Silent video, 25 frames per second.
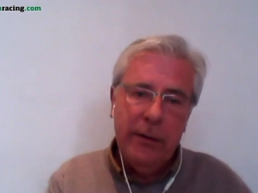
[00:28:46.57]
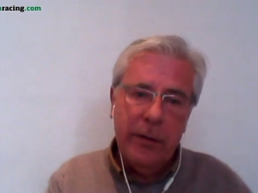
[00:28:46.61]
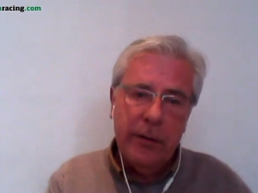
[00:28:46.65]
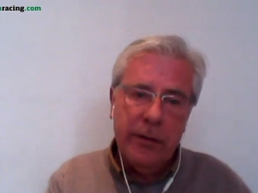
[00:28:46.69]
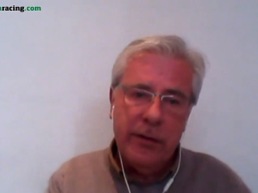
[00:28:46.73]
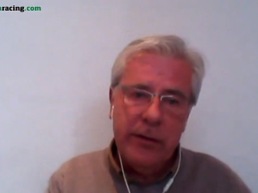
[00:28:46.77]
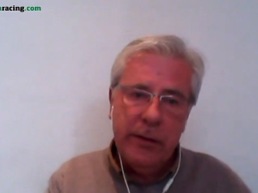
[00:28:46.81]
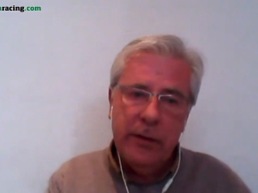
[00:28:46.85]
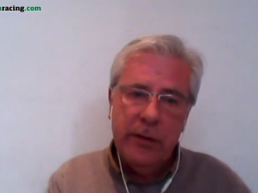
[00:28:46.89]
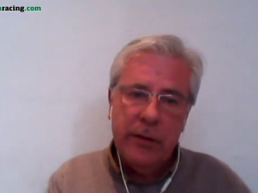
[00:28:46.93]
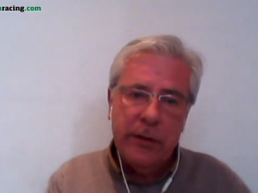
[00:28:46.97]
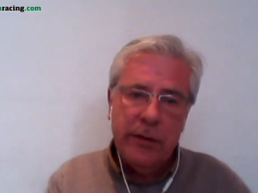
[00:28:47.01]

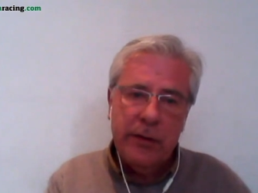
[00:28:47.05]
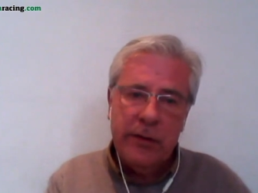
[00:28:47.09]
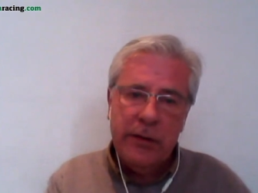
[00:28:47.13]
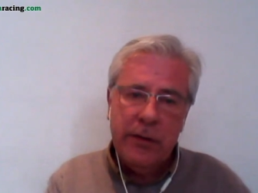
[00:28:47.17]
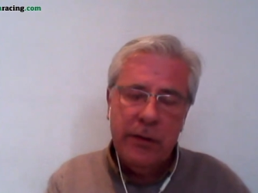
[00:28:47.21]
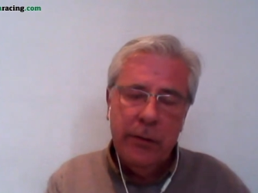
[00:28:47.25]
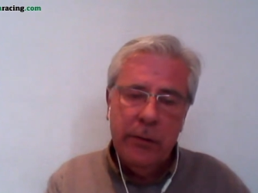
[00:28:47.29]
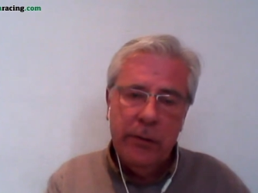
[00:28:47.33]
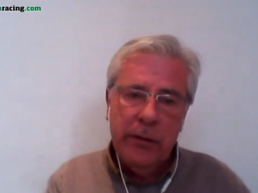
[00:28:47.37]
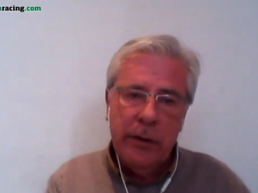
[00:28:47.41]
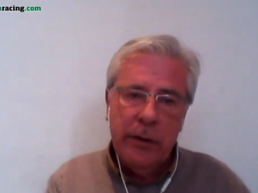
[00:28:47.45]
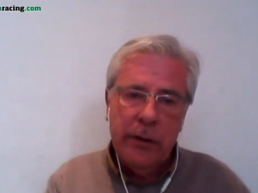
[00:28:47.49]
There's
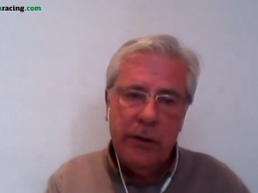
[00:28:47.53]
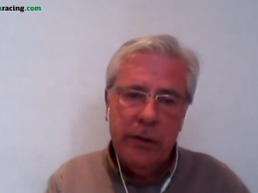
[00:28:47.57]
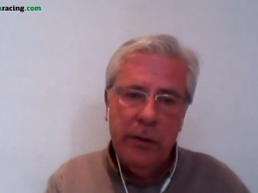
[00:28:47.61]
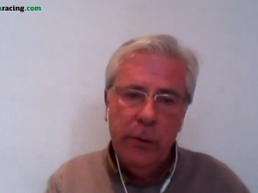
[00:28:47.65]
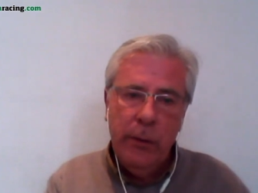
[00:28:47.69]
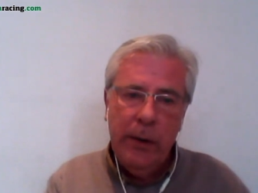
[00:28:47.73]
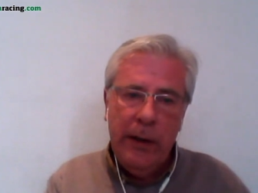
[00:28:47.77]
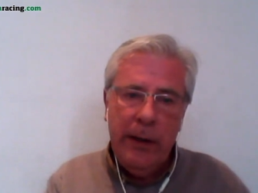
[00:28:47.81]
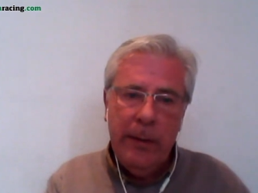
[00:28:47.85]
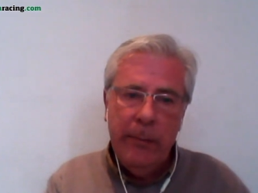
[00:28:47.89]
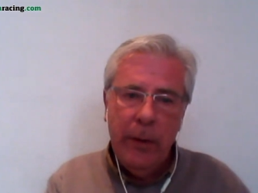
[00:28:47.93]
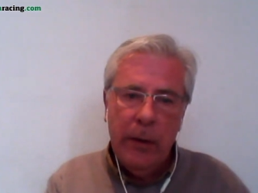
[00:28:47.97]
the
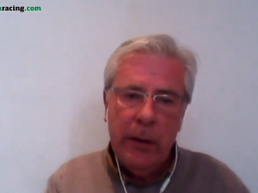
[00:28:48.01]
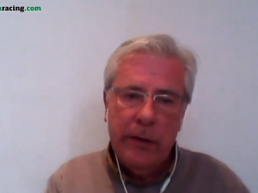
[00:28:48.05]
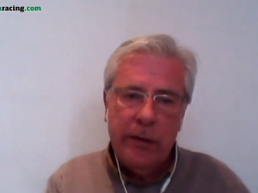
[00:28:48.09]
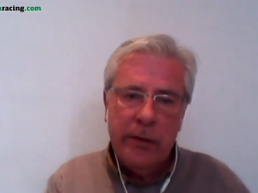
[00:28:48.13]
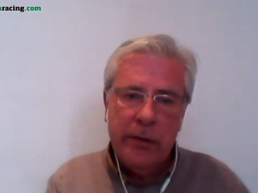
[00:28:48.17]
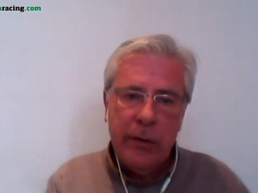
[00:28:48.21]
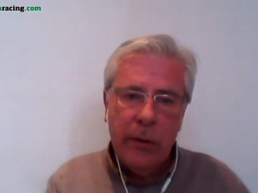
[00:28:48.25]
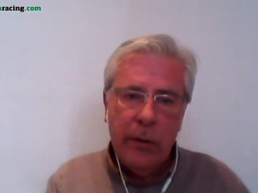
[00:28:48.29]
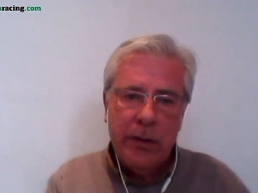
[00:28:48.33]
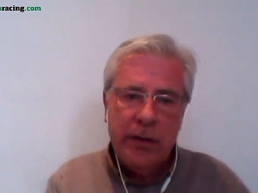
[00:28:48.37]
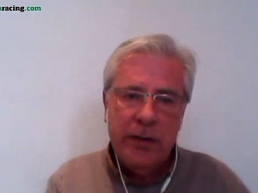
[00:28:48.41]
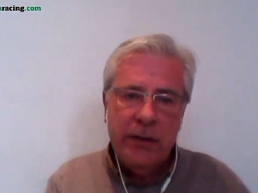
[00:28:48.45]
two Willie
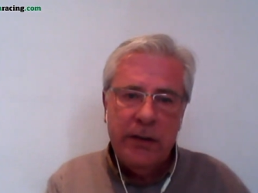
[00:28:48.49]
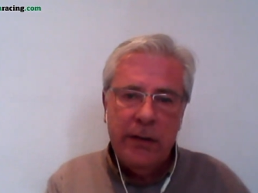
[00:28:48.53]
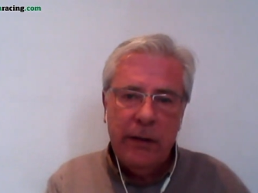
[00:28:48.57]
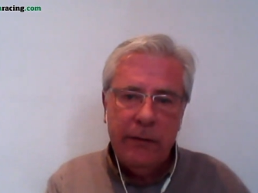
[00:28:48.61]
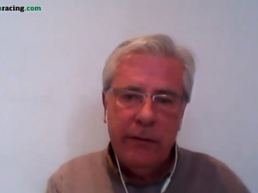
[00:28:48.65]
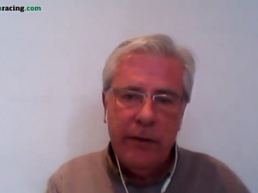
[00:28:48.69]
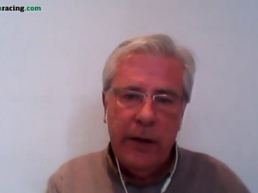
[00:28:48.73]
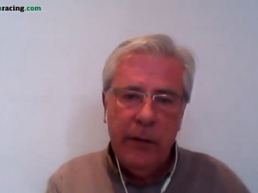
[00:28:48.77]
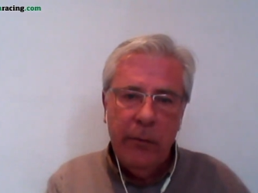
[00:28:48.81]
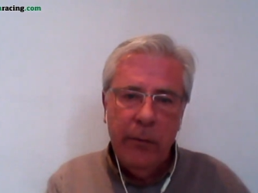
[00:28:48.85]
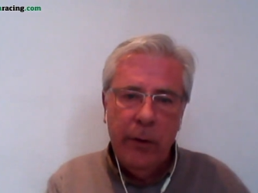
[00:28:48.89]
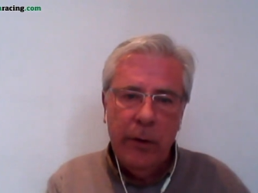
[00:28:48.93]
Mullins horses,
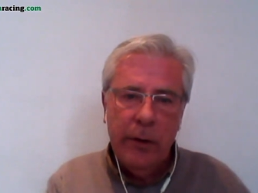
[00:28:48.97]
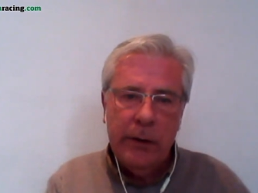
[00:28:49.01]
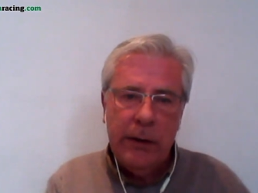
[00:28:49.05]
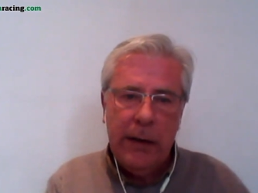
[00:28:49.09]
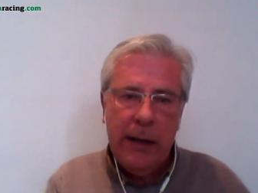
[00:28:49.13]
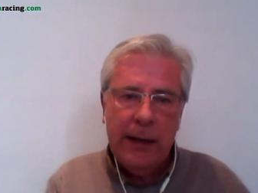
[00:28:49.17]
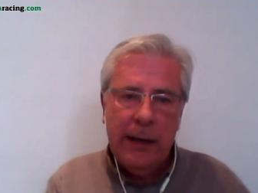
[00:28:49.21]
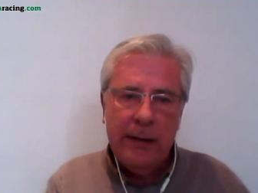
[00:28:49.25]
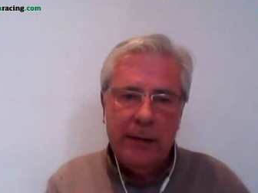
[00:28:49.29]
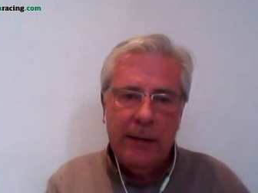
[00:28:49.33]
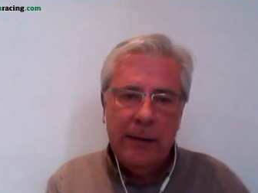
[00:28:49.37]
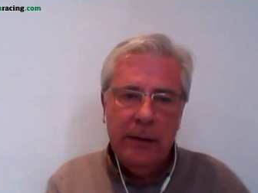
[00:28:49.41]
if they
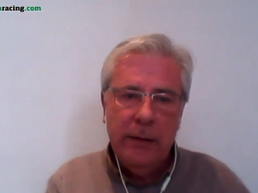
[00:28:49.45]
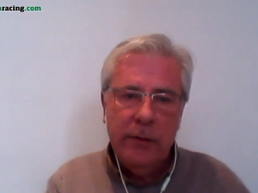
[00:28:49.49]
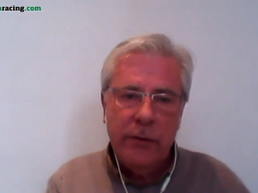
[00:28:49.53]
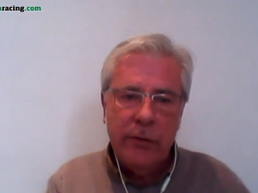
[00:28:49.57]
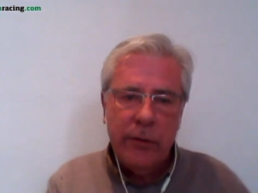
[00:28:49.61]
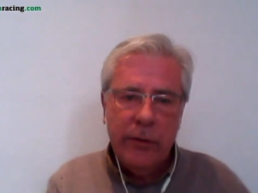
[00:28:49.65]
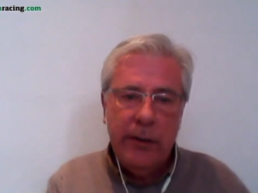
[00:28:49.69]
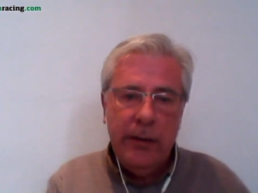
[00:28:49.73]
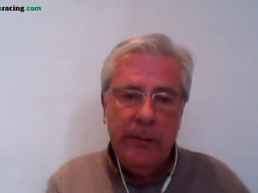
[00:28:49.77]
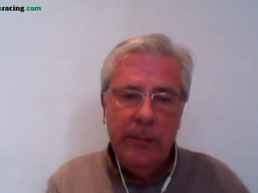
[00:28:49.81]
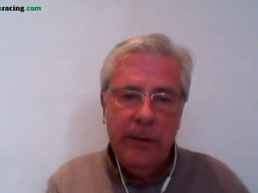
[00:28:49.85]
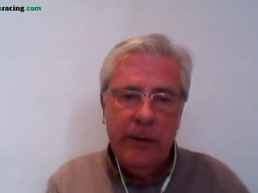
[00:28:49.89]
run.
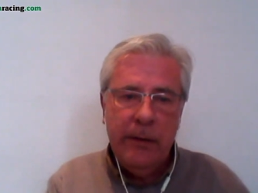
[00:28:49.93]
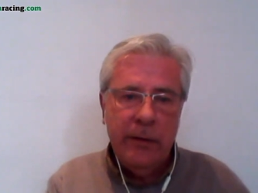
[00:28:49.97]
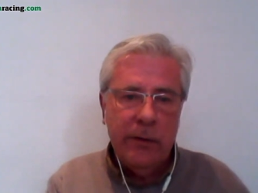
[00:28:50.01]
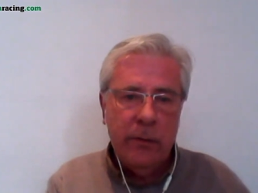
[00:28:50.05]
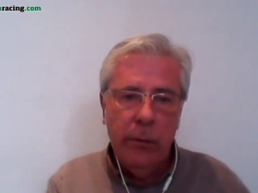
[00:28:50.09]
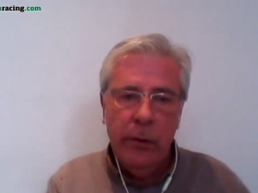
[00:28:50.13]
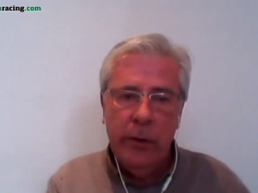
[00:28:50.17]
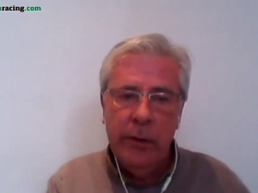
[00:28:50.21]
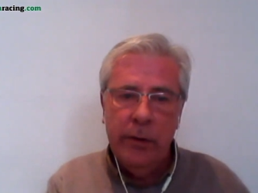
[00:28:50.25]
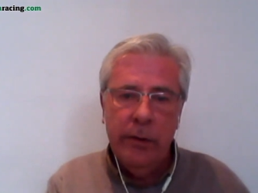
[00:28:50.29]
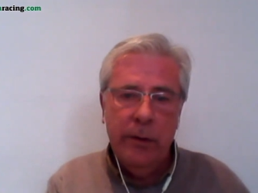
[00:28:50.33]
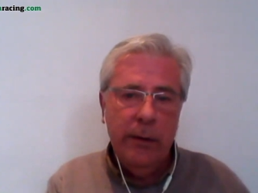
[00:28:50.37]
Classical Dream
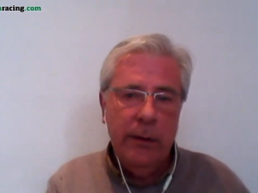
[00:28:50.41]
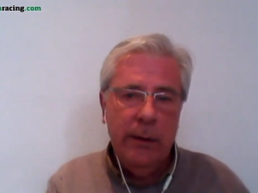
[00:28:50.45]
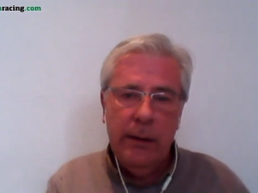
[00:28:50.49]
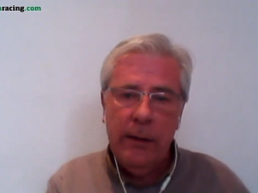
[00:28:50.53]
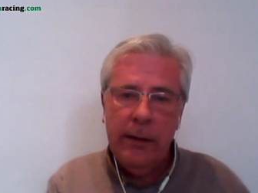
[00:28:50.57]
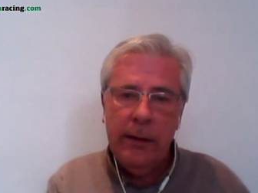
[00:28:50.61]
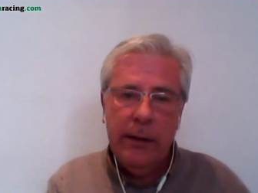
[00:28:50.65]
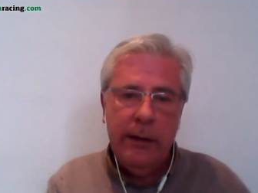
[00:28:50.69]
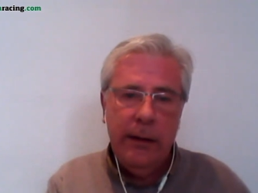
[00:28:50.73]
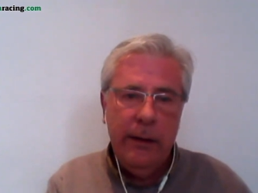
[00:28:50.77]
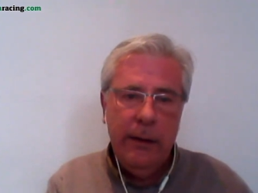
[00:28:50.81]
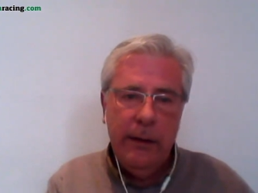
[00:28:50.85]
is
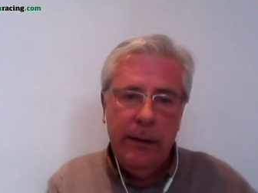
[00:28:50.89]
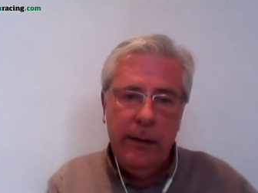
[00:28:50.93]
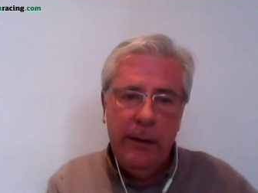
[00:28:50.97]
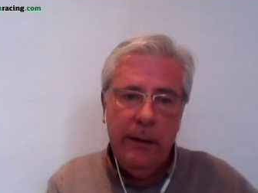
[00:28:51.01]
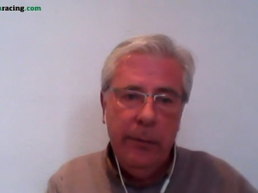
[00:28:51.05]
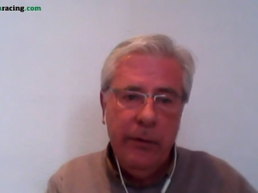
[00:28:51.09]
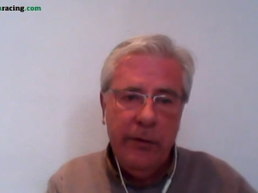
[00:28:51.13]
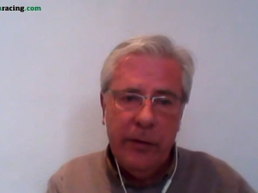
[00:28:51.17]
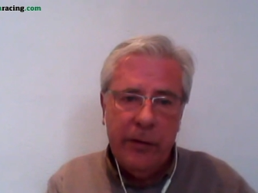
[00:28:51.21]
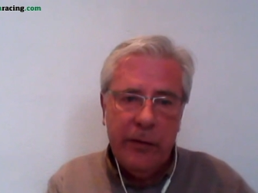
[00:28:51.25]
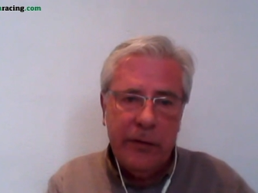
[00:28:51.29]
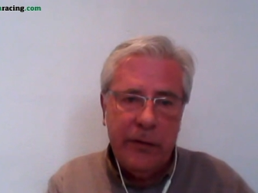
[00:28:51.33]
one. Like,
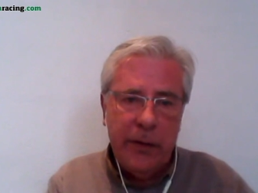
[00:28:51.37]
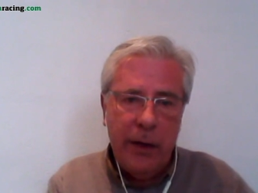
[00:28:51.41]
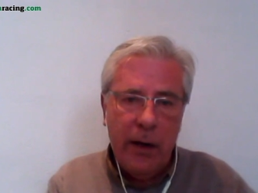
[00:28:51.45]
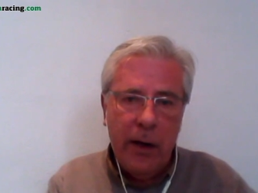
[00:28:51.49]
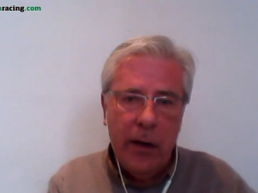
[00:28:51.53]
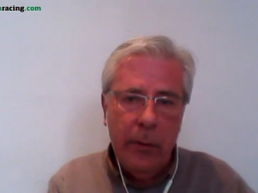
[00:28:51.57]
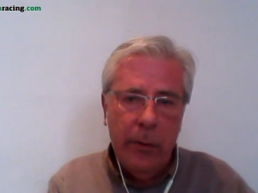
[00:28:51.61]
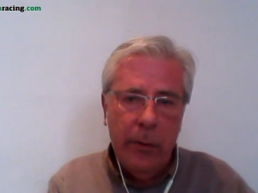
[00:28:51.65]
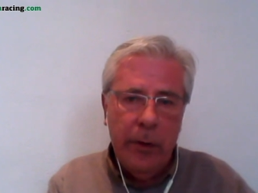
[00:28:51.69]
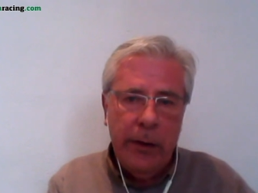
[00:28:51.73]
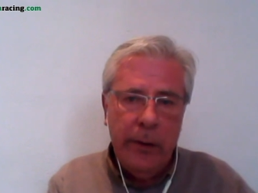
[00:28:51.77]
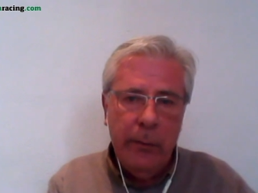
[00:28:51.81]
he was a
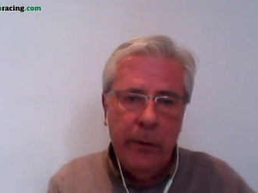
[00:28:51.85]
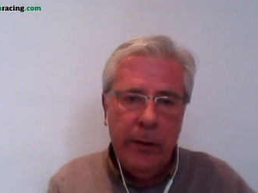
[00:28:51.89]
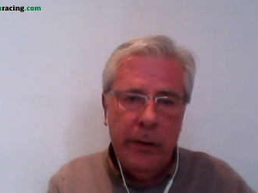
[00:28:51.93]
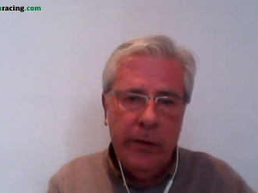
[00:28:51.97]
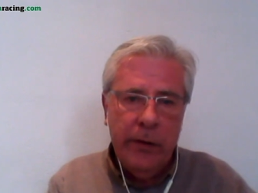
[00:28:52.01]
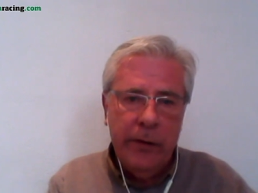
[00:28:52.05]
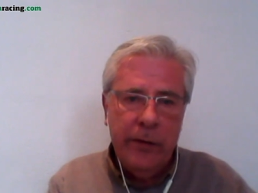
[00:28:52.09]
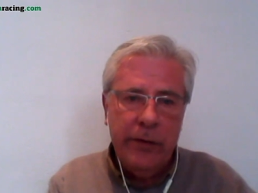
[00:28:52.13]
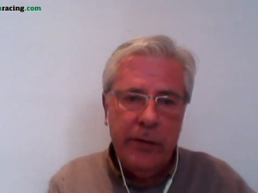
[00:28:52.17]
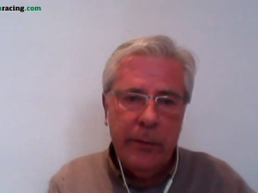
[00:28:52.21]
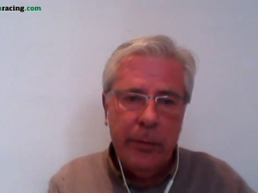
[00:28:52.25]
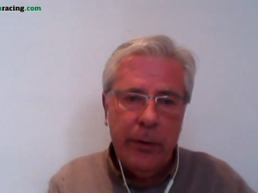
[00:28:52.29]
star when he
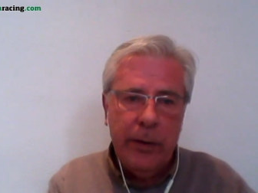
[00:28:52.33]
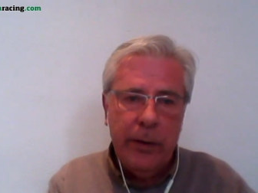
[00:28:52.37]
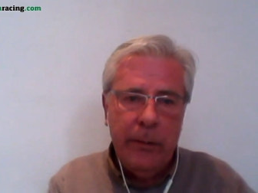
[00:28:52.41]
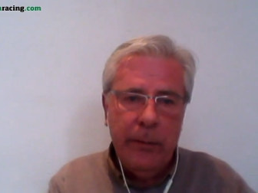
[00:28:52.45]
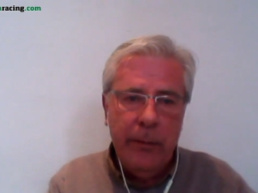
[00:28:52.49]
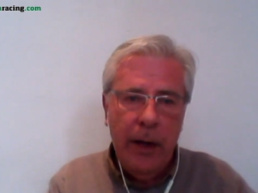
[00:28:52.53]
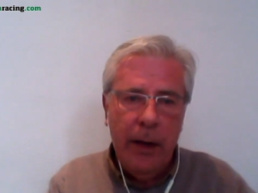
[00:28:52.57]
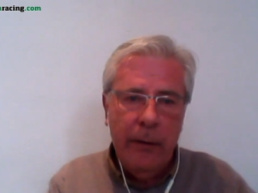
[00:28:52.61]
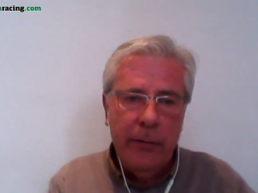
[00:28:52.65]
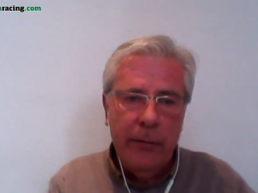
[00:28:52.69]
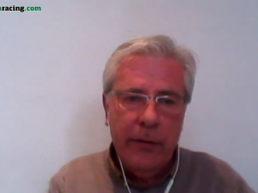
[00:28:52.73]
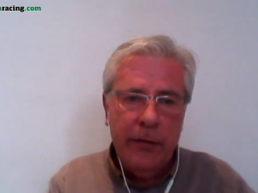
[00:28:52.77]
won the
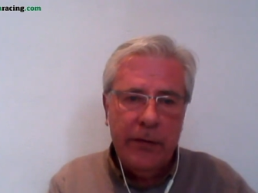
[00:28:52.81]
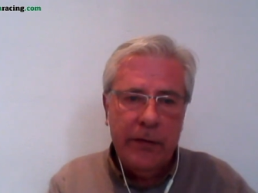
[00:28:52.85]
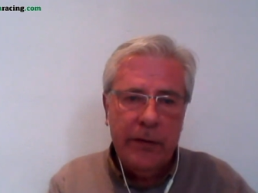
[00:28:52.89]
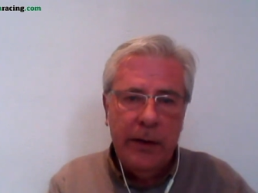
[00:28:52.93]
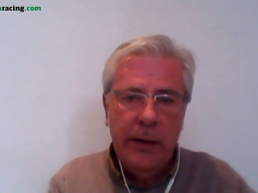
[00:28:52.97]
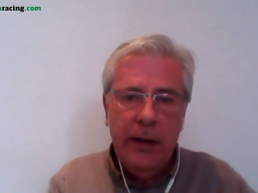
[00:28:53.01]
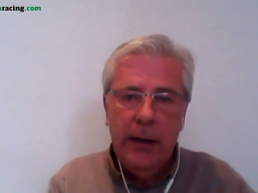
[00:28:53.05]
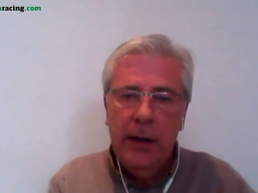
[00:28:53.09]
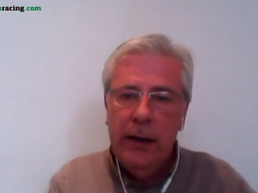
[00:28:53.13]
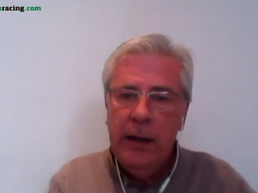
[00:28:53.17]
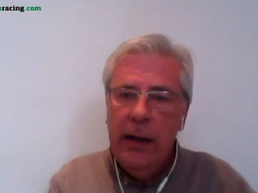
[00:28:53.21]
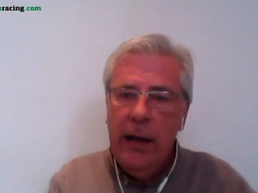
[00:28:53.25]
Supreme Novice.